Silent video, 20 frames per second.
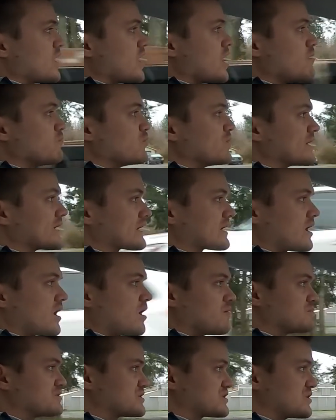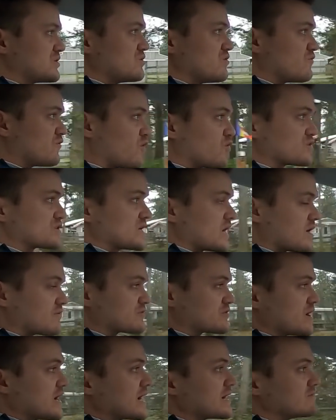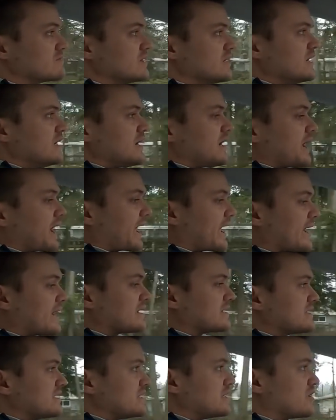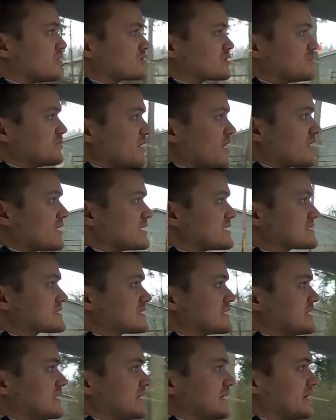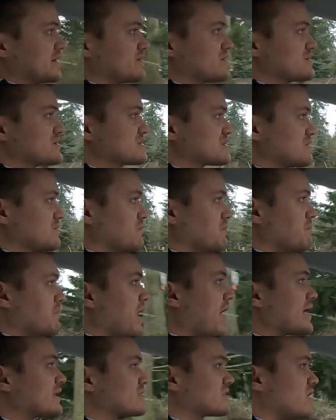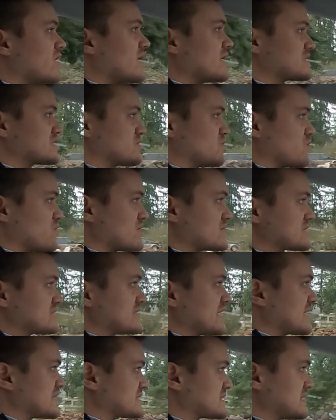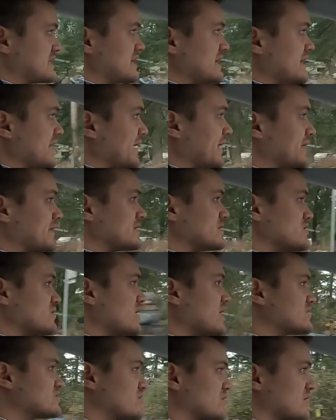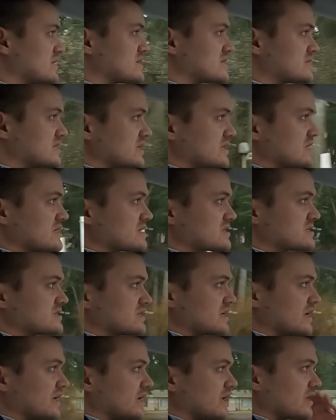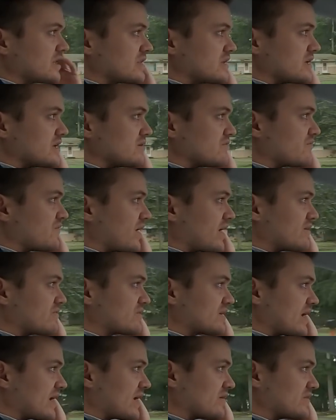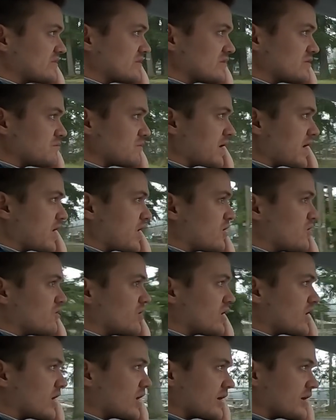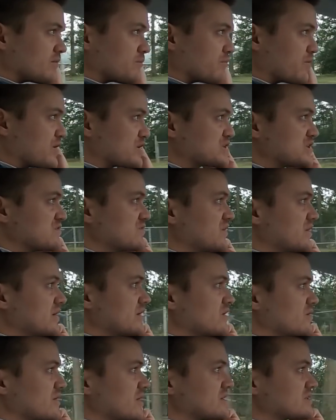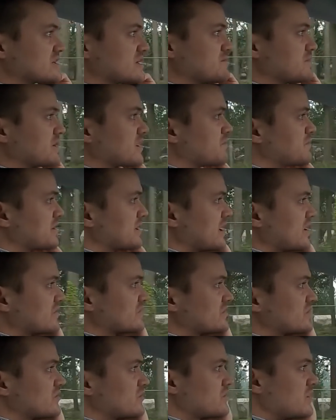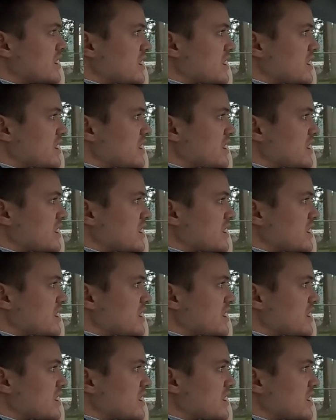when it comes to full self-drive. And, you know, to be honest, here's my thoughts where it stands today. And you guys are going to see this in the 5,000 mile impressions video that is going to be coming out soon.